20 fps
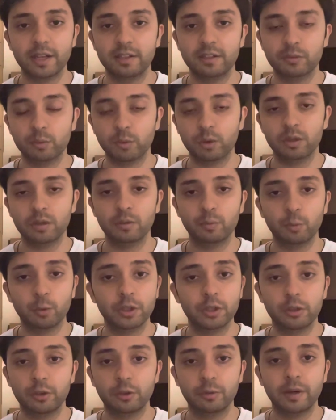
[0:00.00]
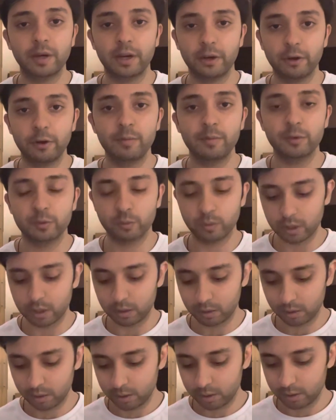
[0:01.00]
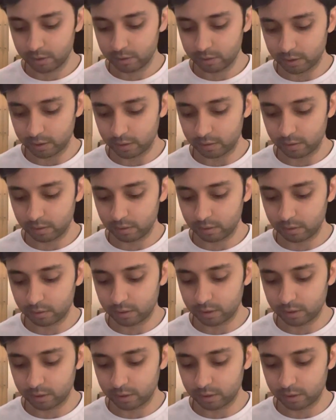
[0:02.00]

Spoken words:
it's what you do at home as well. So to